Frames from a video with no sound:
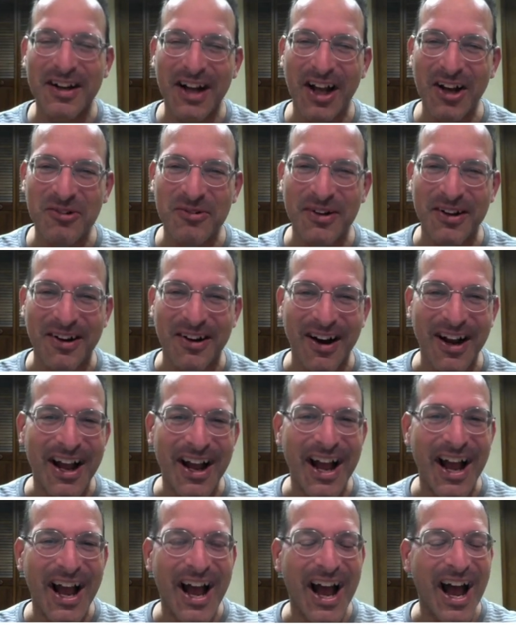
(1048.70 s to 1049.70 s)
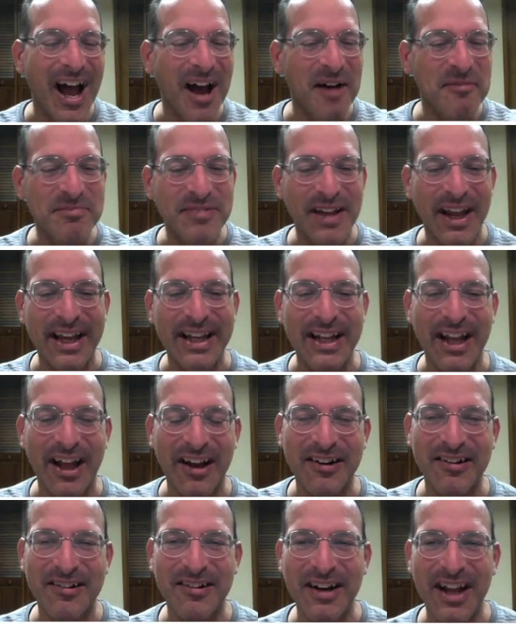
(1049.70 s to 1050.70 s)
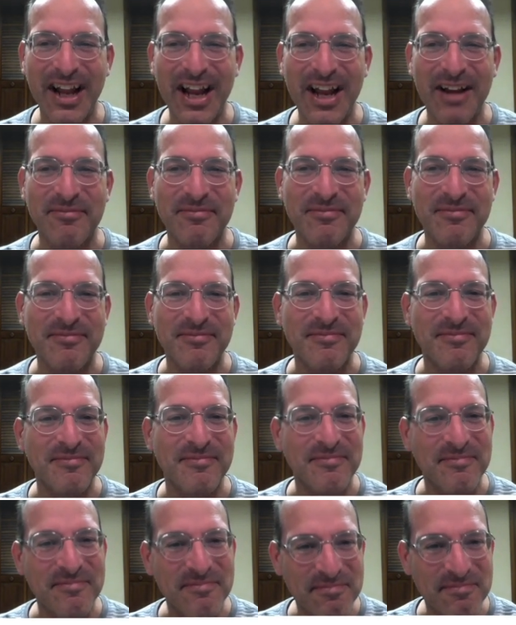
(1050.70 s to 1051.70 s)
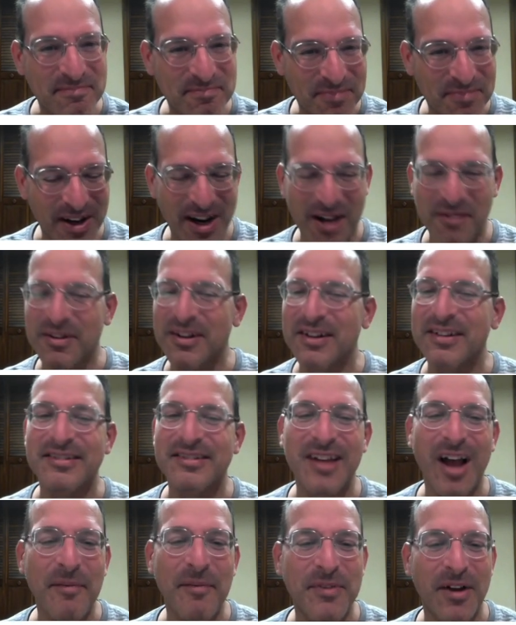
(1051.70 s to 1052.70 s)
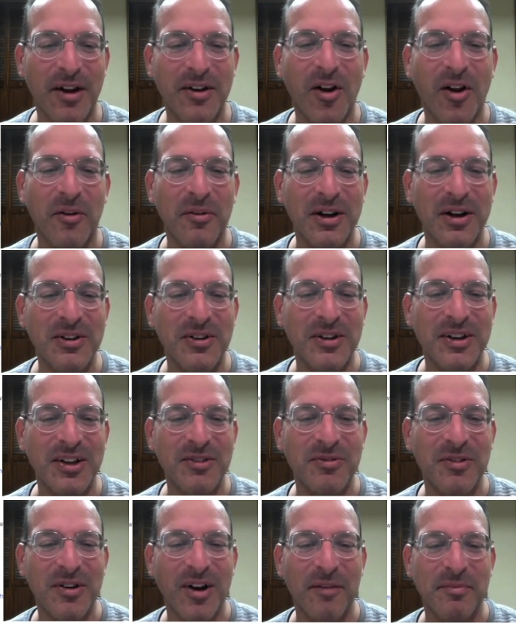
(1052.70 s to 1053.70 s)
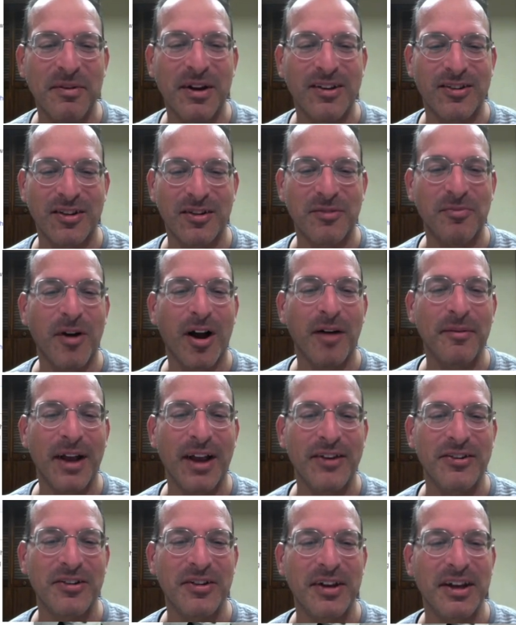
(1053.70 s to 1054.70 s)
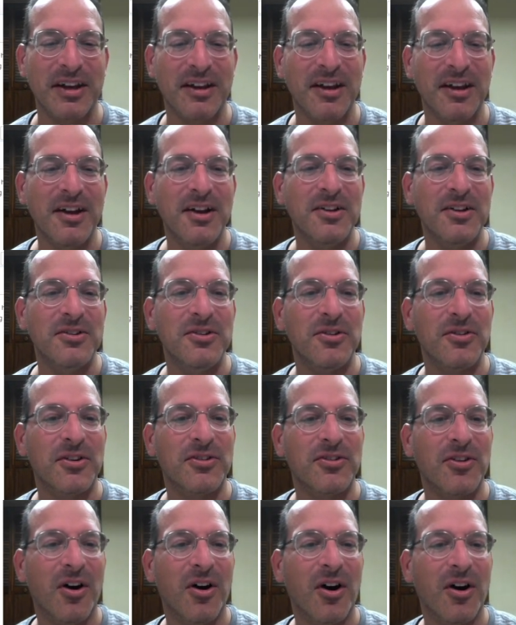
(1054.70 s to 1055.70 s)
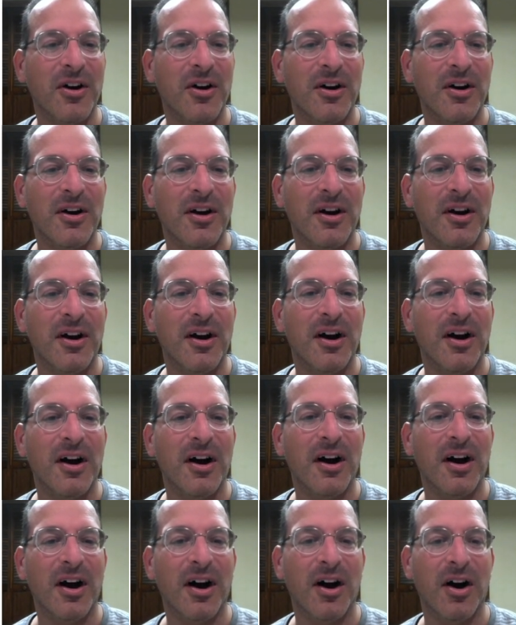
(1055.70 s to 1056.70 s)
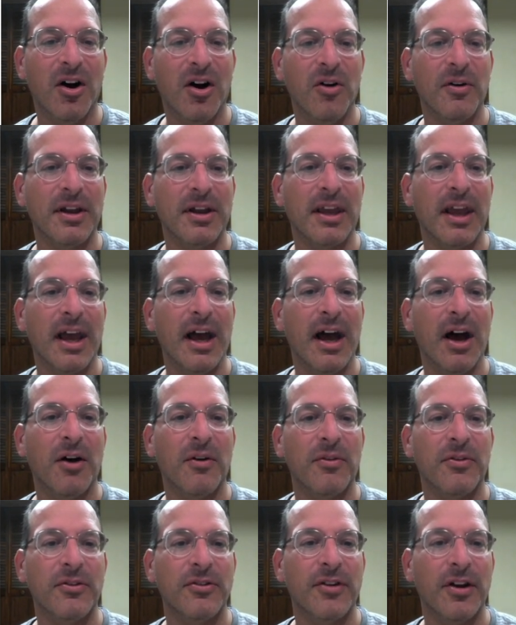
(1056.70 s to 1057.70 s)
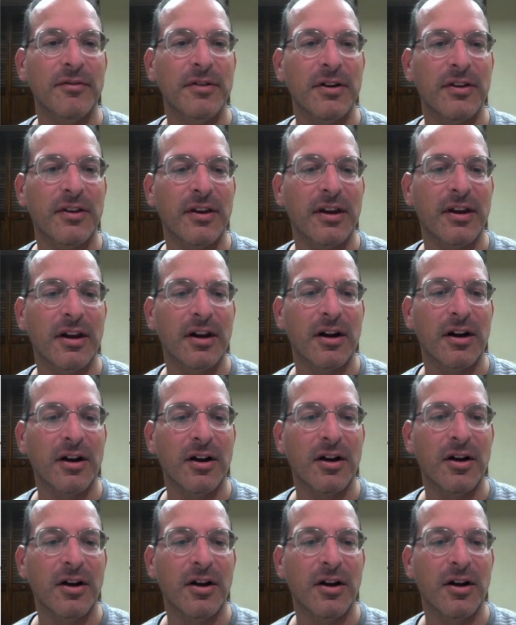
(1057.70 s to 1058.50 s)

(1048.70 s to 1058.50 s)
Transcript: Idol winner. I'm blanking out on her name, but I'm gonna stop. There. I know I'm gonna look this one up because it probably has a link to the song. Uh, holy cow, there's everything here.